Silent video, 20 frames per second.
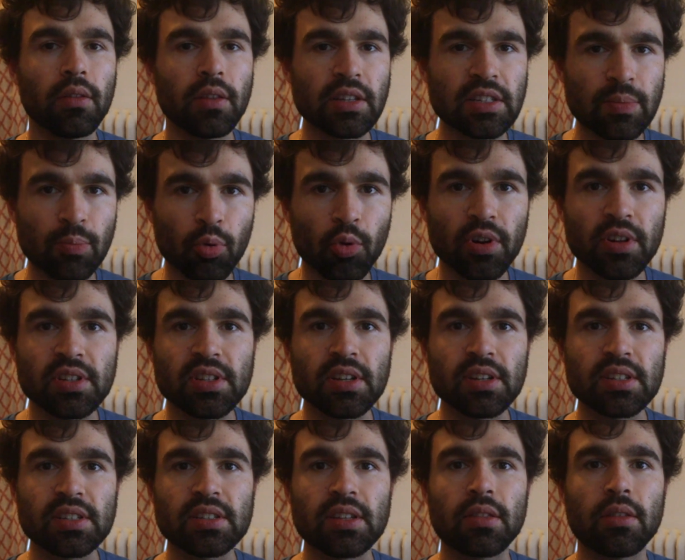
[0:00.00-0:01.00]
This brings
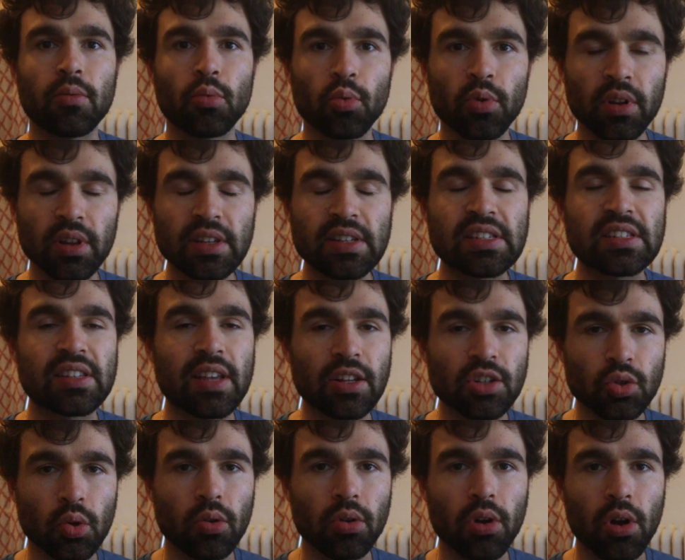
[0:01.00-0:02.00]
us to the really
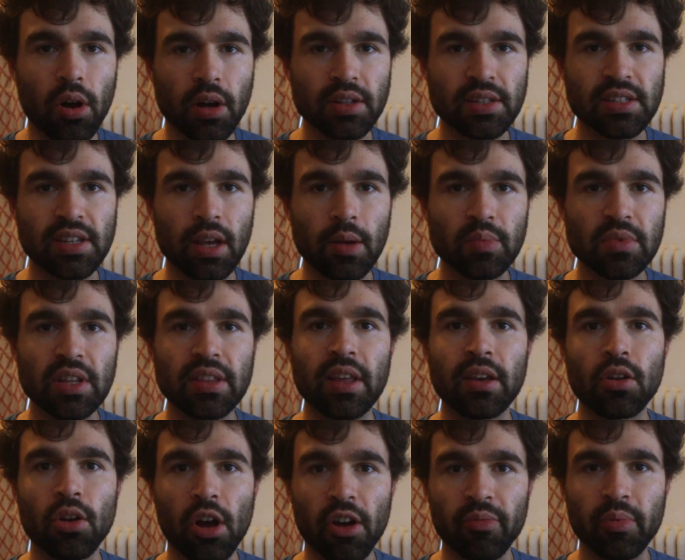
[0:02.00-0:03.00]
central concept
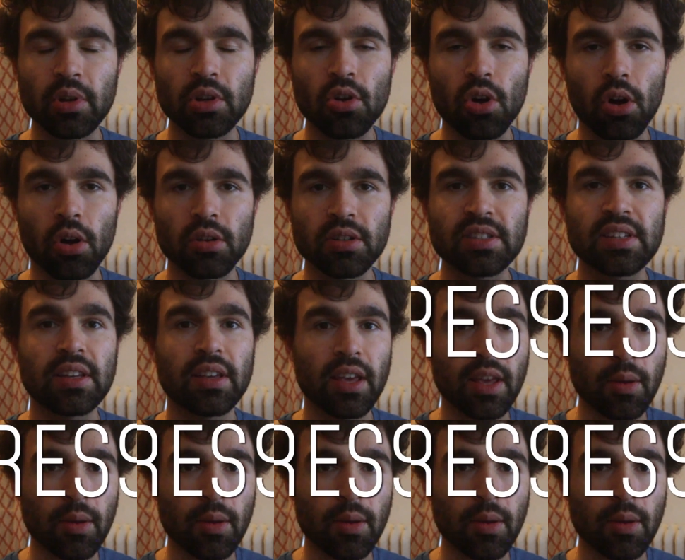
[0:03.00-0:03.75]
that Goffman calls